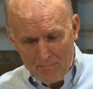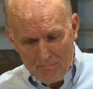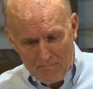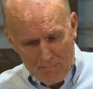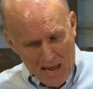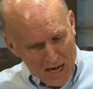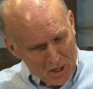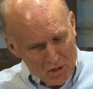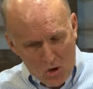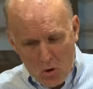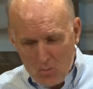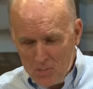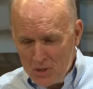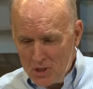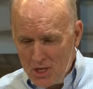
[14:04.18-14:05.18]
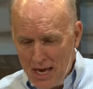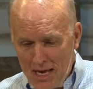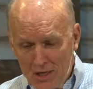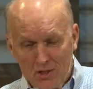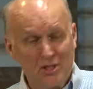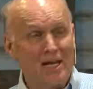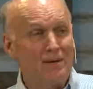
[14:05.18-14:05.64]
Make no mistake,"
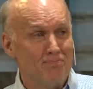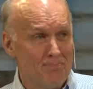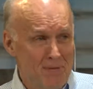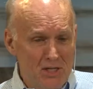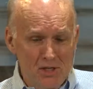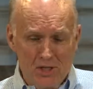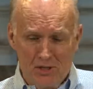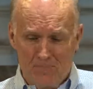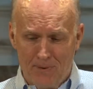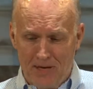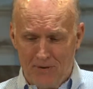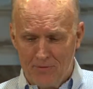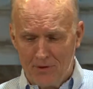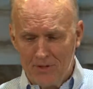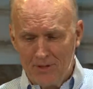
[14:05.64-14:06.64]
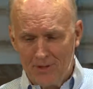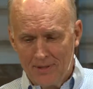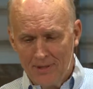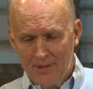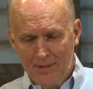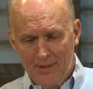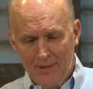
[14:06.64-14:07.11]
said Mrs. Beaver.
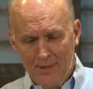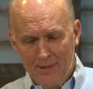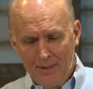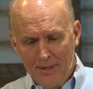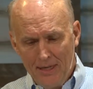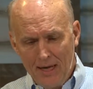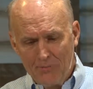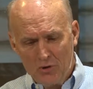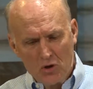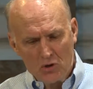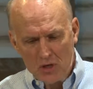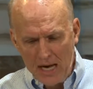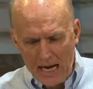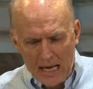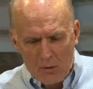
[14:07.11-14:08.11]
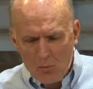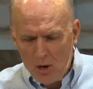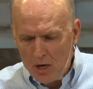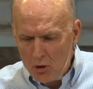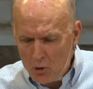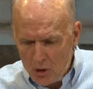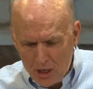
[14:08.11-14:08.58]
"If there's anyone
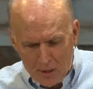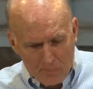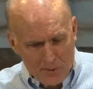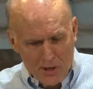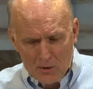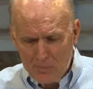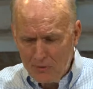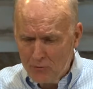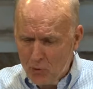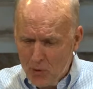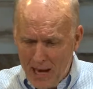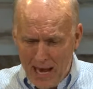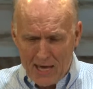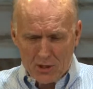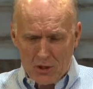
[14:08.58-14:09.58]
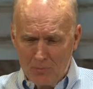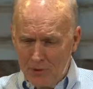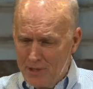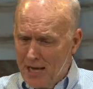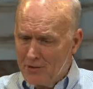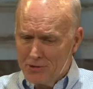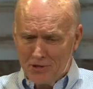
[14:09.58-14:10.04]
who can appear before Aslan
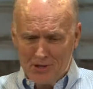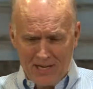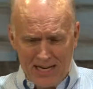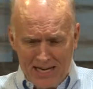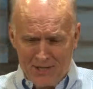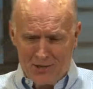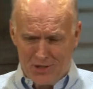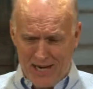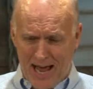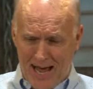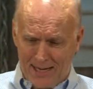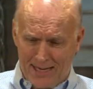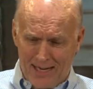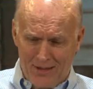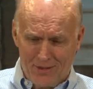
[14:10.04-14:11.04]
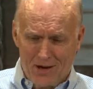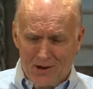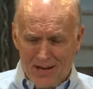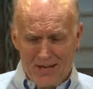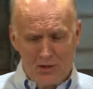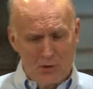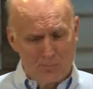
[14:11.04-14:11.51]
without their knees knocking, they're
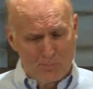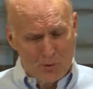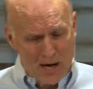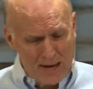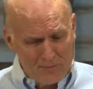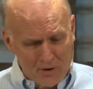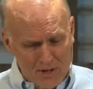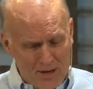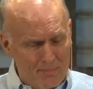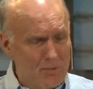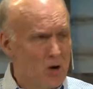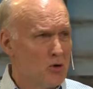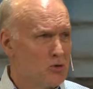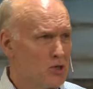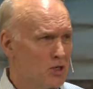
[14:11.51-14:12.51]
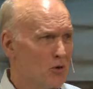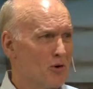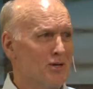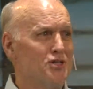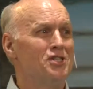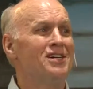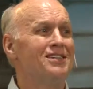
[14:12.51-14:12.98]
either braver than most or
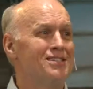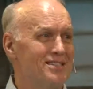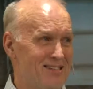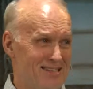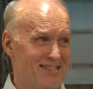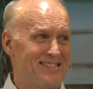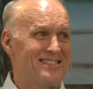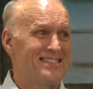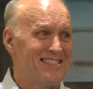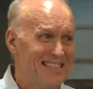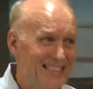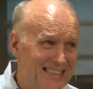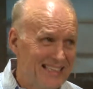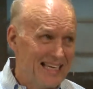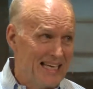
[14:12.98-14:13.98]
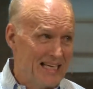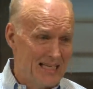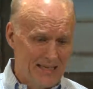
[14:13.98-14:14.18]
just silly."